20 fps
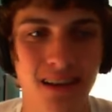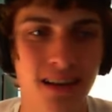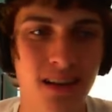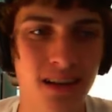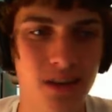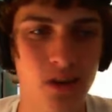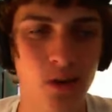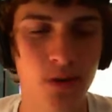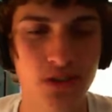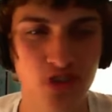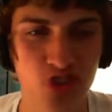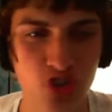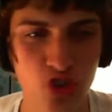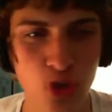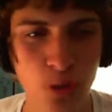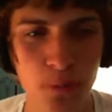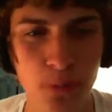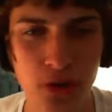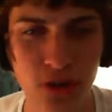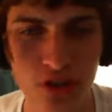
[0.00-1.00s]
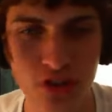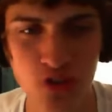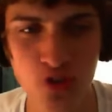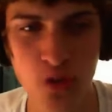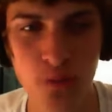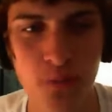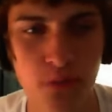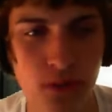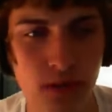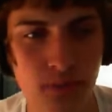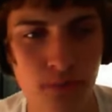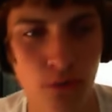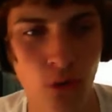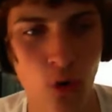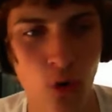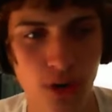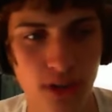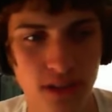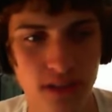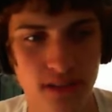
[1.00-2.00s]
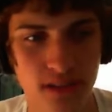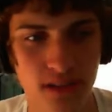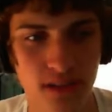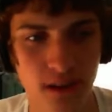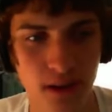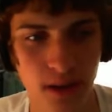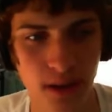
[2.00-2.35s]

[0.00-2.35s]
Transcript: So it's super important.